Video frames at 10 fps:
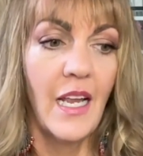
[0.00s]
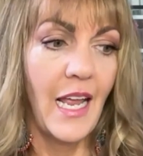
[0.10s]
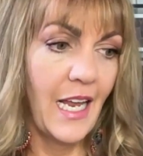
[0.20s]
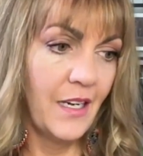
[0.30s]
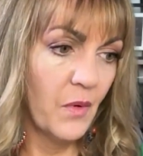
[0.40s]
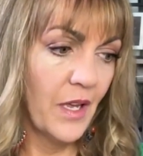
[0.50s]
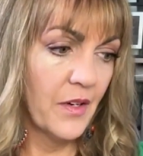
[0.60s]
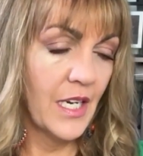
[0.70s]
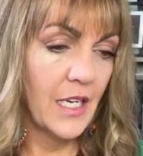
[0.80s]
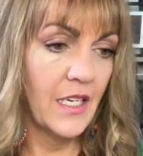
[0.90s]
And whether
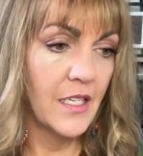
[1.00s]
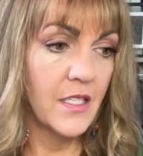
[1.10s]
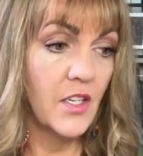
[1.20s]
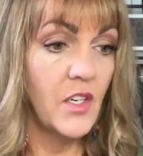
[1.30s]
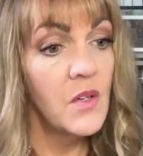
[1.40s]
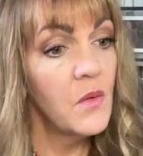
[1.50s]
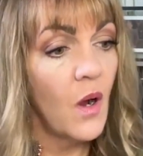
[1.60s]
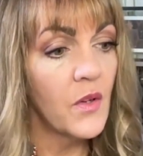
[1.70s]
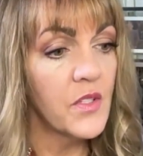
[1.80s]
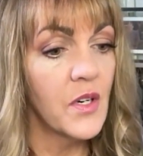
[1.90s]
it is you
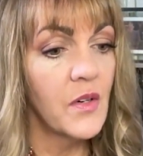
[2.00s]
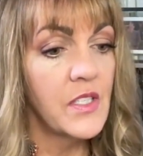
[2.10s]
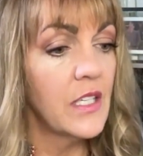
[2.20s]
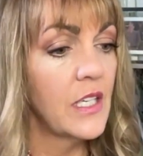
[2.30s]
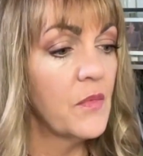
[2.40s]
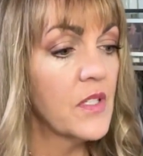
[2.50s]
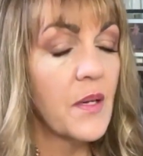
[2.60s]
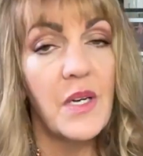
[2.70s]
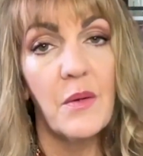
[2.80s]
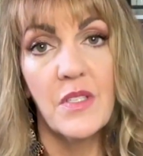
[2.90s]
also are dealing with
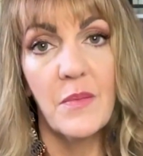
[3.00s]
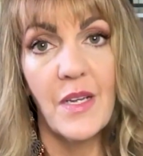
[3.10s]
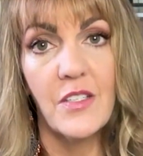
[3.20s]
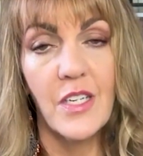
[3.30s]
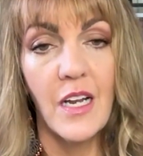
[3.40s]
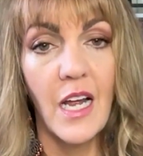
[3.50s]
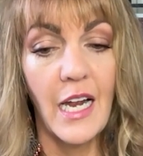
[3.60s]
somebody with dementia,